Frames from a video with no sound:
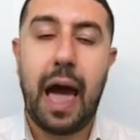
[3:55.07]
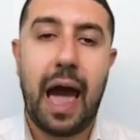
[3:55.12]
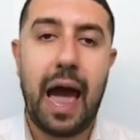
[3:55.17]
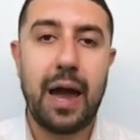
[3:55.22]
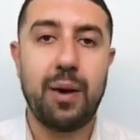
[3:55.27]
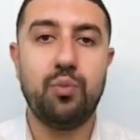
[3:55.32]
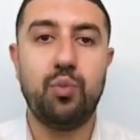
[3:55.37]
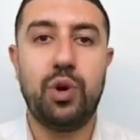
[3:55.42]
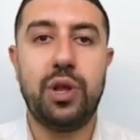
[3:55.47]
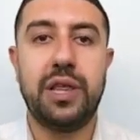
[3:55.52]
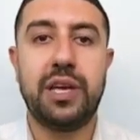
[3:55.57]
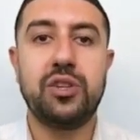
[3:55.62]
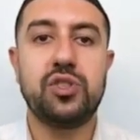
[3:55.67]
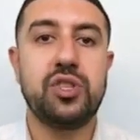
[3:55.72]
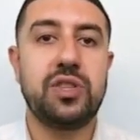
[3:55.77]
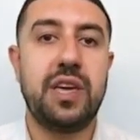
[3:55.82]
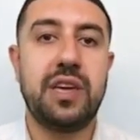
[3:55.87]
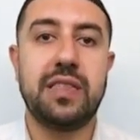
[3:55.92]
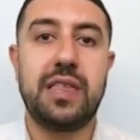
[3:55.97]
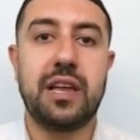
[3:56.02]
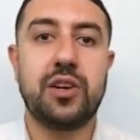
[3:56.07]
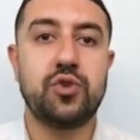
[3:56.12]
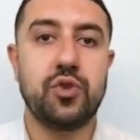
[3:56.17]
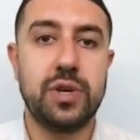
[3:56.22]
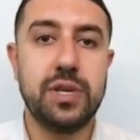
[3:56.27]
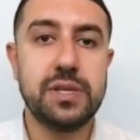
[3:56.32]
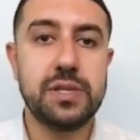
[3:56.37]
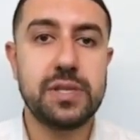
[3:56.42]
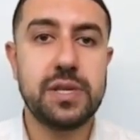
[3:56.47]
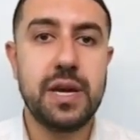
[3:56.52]
I'm willing to take that
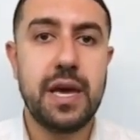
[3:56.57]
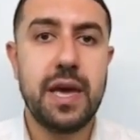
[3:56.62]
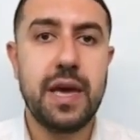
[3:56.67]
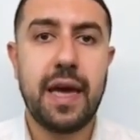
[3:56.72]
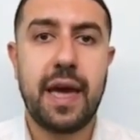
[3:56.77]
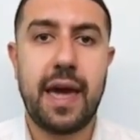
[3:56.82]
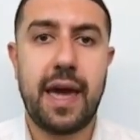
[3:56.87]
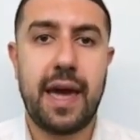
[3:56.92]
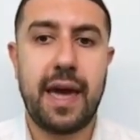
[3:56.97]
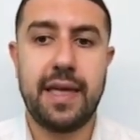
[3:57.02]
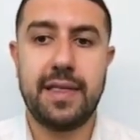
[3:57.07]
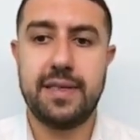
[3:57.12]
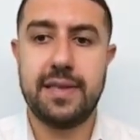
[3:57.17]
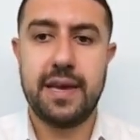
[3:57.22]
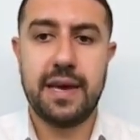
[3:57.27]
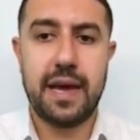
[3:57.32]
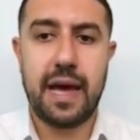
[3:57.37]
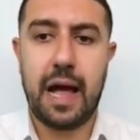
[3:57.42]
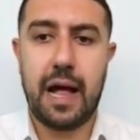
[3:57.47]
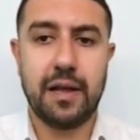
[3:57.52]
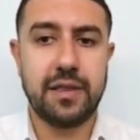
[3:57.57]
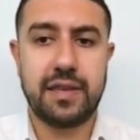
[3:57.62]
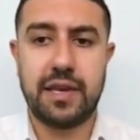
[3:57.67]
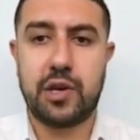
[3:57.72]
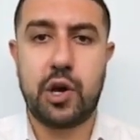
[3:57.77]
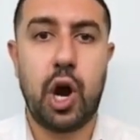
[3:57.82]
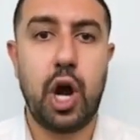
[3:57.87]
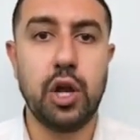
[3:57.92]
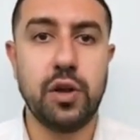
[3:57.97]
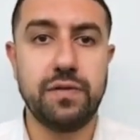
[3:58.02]
risk and I'll
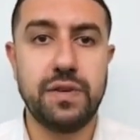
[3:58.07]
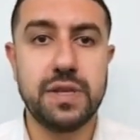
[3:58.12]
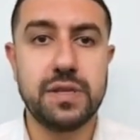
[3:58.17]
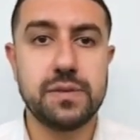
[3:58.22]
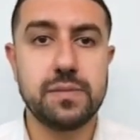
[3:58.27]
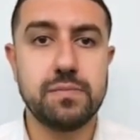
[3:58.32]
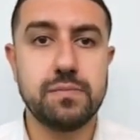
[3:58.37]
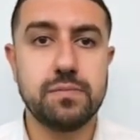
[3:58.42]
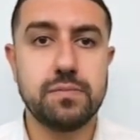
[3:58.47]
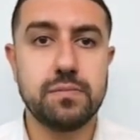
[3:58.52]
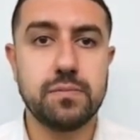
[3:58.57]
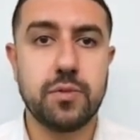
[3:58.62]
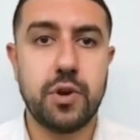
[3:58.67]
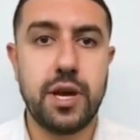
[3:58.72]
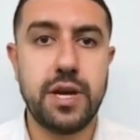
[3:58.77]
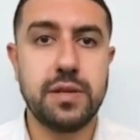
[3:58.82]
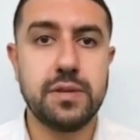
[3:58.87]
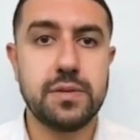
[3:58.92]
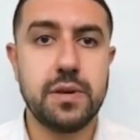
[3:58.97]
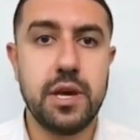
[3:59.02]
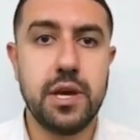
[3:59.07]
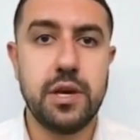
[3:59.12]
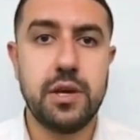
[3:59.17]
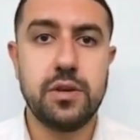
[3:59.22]
take all of it, right?